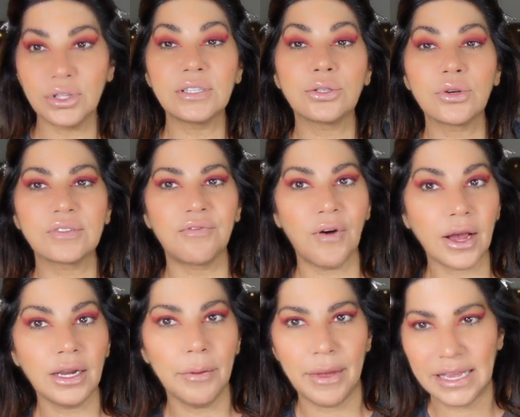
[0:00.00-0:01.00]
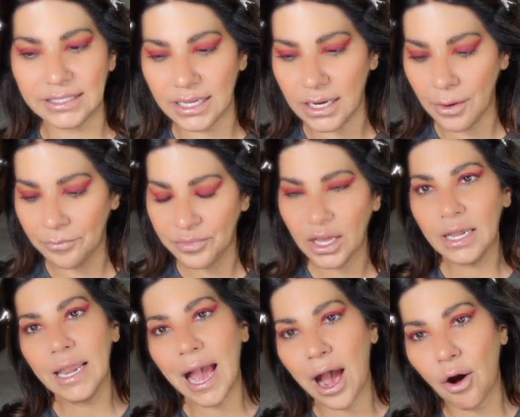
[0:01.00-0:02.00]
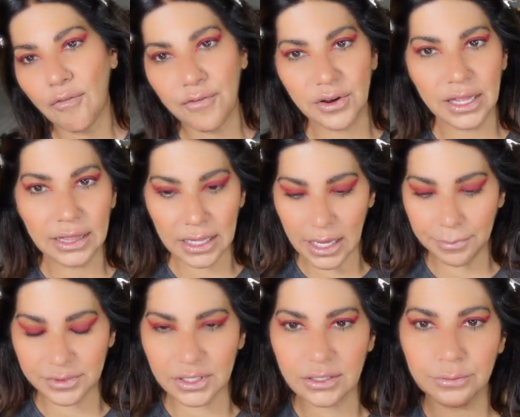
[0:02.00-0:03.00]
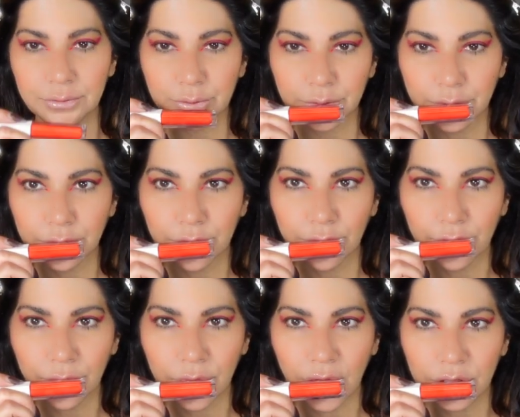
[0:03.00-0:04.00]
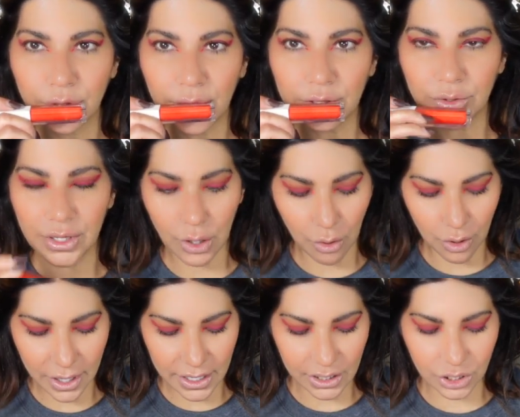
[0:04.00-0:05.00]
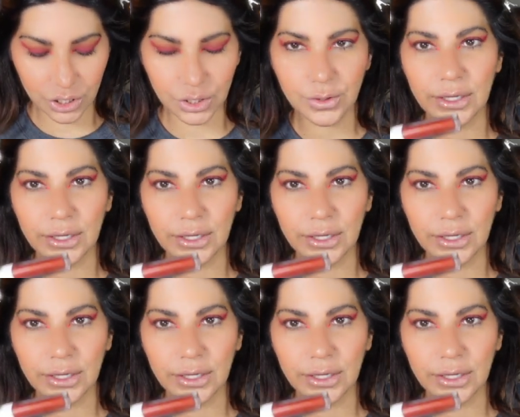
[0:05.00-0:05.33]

this looks fucking amazing. Now, for the lips, do I do the orange? Do